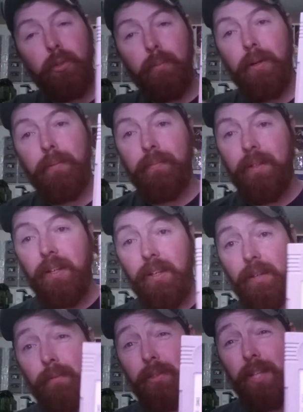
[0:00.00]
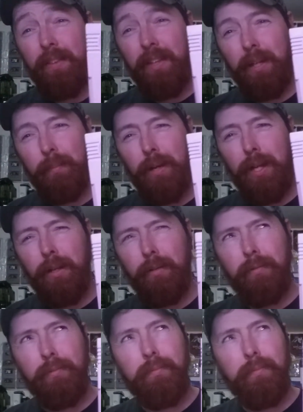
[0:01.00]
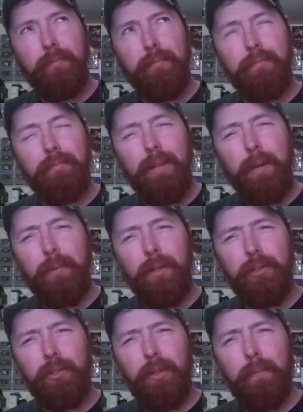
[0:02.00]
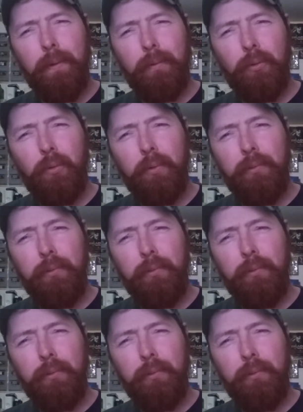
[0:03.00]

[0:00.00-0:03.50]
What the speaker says: 'em up. It was, I think it might have, I'm not sure, I'm not going to